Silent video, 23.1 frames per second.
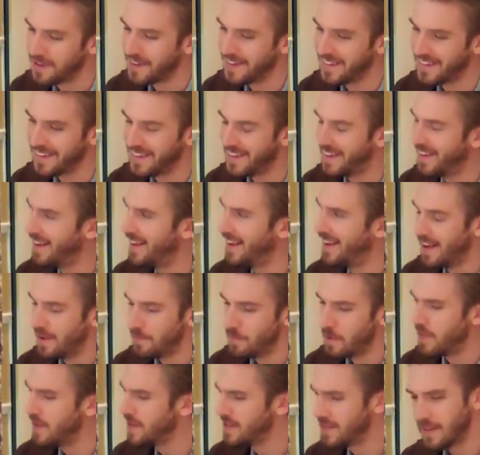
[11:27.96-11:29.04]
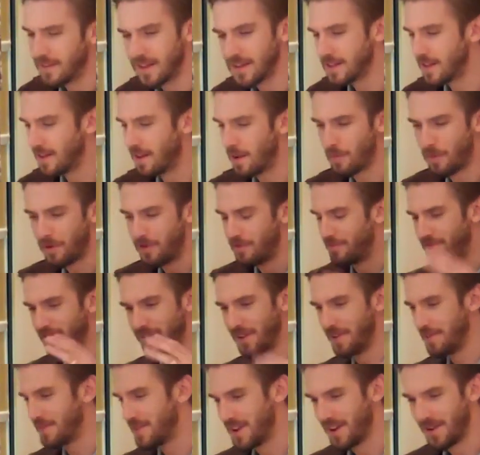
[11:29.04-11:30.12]
Yeah. Yeah. Right. But there's a, there's a number of
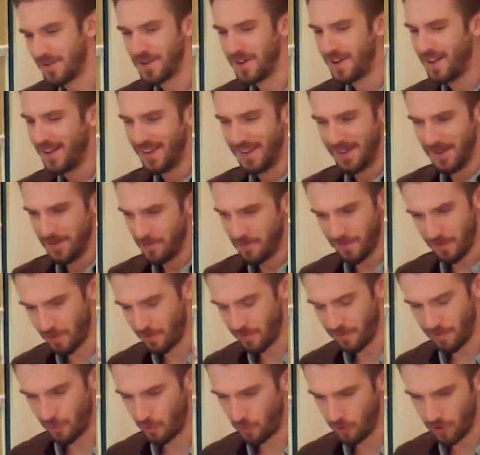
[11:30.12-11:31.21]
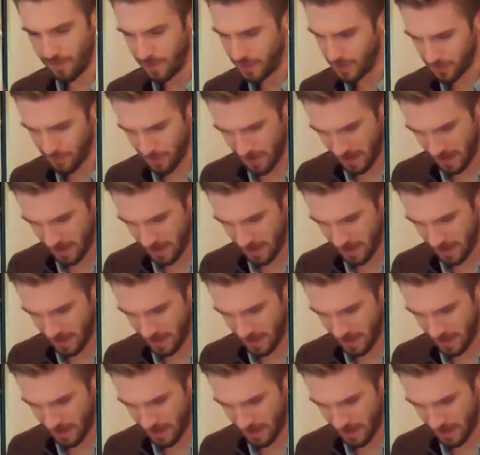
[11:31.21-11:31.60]
uh, you know, for for all of us